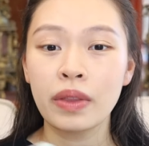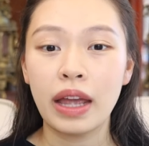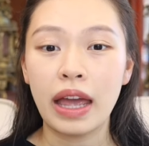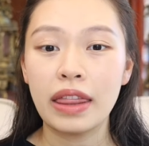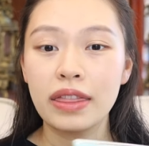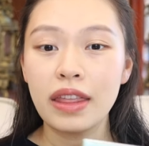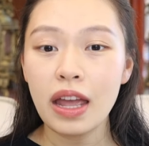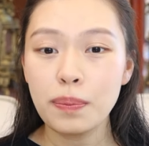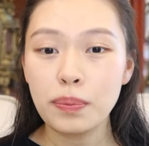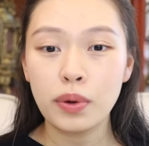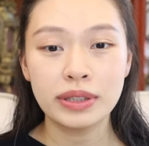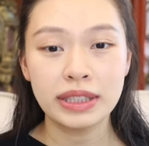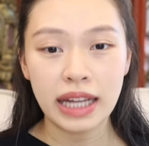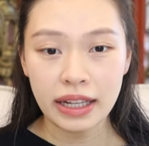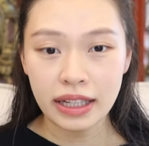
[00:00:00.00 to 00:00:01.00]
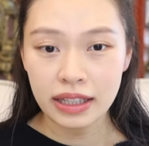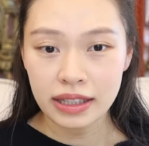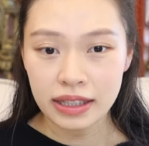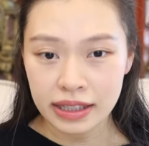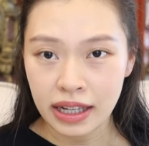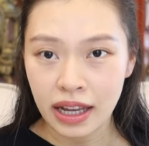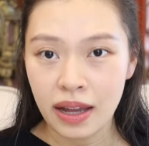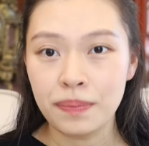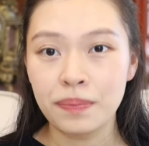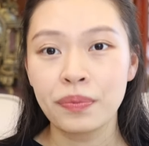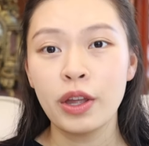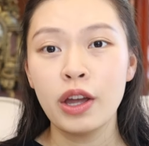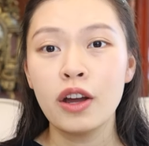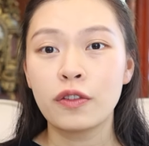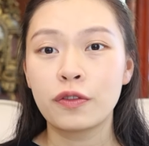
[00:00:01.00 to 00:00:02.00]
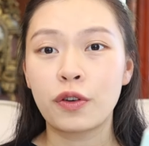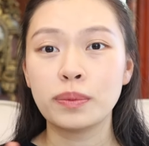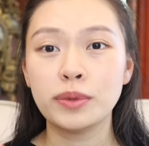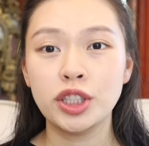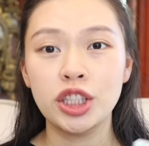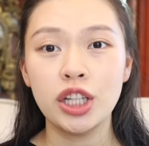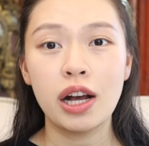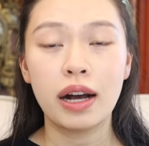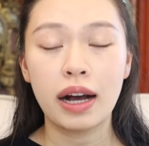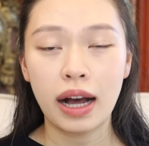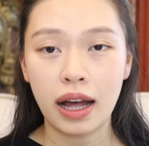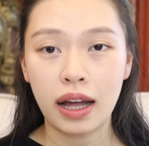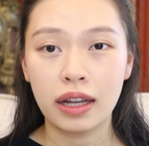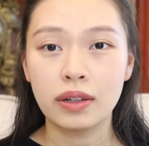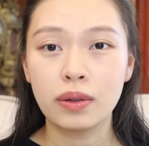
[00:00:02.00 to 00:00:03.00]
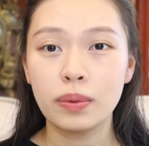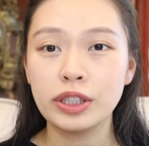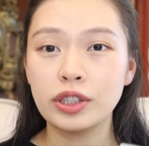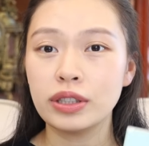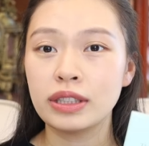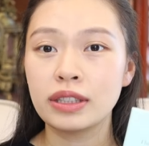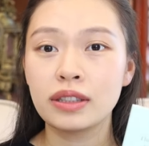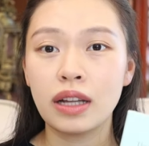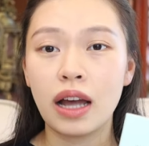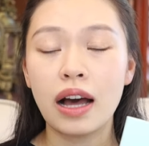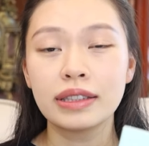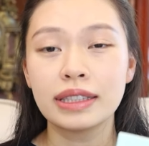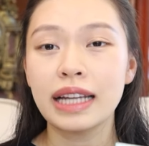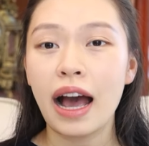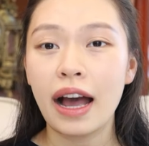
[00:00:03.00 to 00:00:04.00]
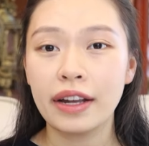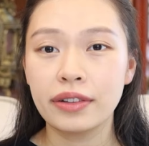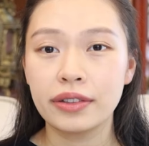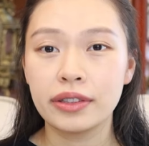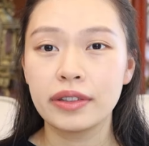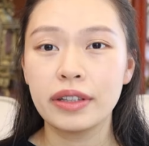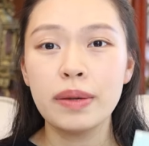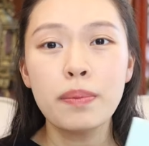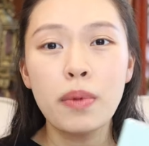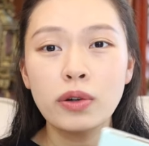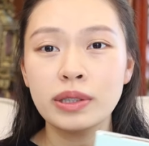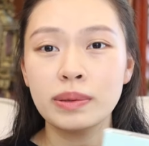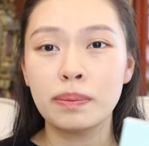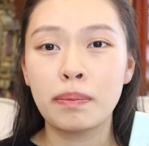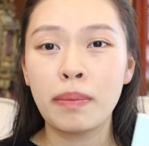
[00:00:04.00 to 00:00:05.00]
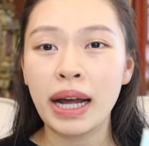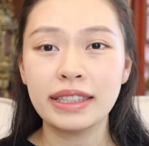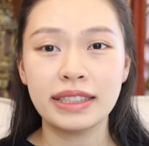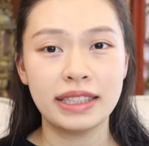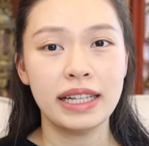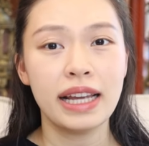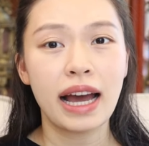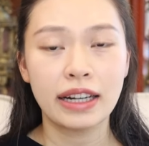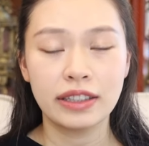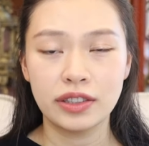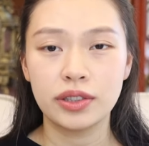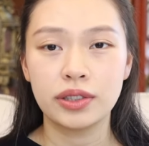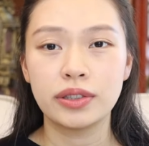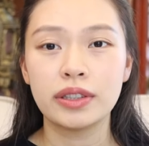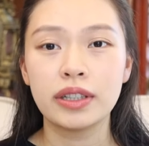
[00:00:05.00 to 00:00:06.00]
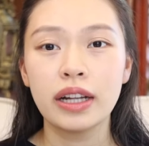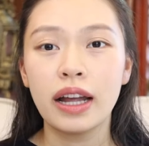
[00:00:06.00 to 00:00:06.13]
and they protecting him from Shere Khan, which is a tiger, the most mighty hunter